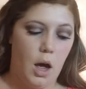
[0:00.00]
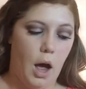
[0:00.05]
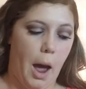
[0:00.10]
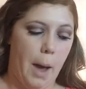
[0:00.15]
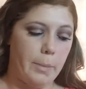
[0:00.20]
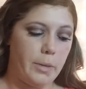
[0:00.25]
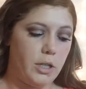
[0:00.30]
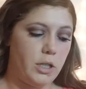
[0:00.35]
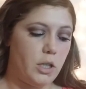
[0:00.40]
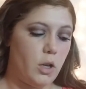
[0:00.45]

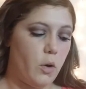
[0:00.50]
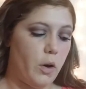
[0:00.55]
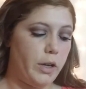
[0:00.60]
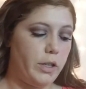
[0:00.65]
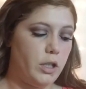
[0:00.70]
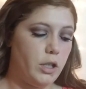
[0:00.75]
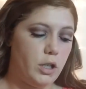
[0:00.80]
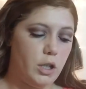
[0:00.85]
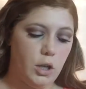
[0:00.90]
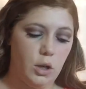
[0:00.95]
I'm just
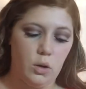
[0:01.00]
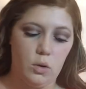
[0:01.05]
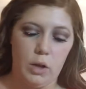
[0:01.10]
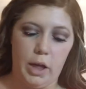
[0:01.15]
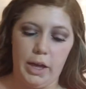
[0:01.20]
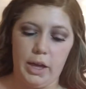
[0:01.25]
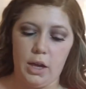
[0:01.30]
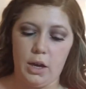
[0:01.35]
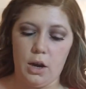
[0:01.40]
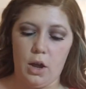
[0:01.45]
going to do,
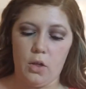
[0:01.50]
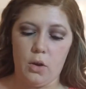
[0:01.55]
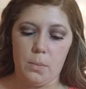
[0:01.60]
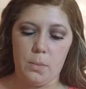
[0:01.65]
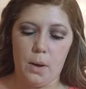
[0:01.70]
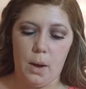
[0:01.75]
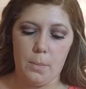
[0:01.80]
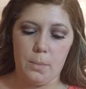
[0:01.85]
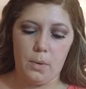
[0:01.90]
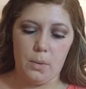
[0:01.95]
like, another
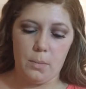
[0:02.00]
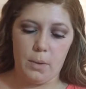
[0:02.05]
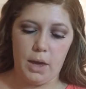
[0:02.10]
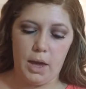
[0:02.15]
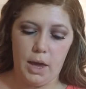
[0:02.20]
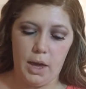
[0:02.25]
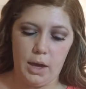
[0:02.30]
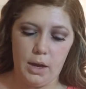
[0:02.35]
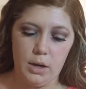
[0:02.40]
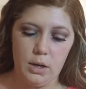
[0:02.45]
pump on my
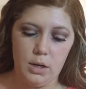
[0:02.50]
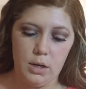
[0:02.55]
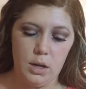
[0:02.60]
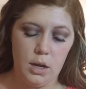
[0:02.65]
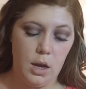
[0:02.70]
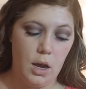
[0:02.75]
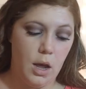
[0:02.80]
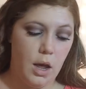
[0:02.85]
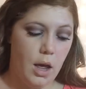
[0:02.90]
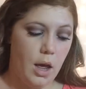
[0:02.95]
hand,
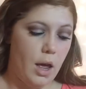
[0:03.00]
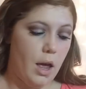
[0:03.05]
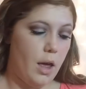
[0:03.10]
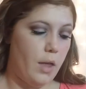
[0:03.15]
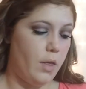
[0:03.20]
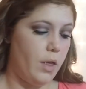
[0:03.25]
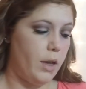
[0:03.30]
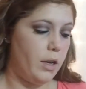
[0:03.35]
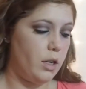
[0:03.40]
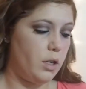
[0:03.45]

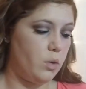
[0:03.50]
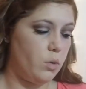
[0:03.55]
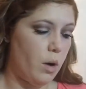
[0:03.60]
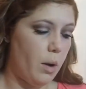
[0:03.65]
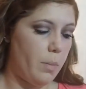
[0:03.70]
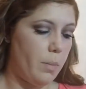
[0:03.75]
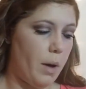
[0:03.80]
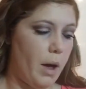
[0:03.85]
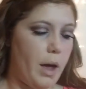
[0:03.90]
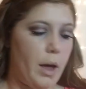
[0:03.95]
and then just
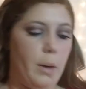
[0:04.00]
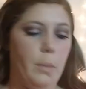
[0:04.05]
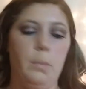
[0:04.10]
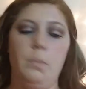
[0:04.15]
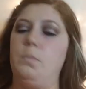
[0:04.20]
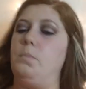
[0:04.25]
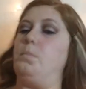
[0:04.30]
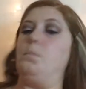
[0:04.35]
rub my